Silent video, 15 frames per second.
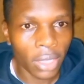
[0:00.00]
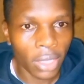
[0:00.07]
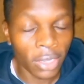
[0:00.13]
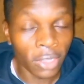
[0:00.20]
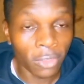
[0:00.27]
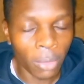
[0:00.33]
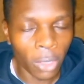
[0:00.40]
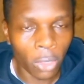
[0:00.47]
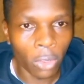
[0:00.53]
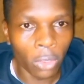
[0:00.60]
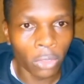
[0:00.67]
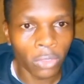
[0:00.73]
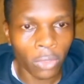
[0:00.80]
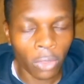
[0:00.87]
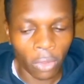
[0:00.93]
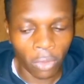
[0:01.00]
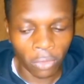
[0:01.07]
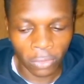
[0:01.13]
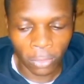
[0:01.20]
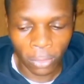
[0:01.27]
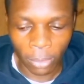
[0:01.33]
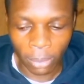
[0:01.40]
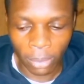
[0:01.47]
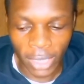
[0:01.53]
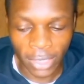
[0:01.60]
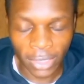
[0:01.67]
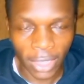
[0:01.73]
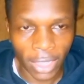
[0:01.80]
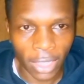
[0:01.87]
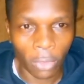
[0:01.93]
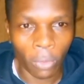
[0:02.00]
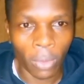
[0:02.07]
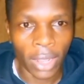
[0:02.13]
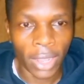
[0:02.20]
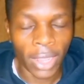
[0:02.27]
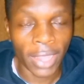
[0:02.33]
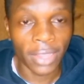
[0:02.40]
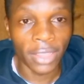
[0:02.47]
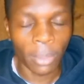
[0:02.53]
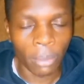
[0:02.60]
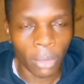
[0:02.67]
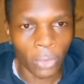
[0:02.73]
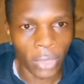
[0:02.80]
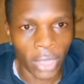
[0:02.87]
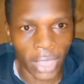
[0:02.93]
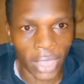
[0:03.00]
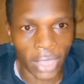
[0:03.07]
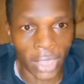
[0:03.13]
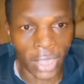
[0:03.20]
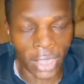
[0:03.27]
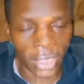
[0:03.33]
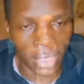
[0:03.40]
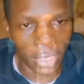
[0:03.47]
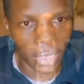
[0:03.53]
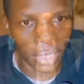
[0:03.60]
it is because of Martha Karua and the Mount Kenya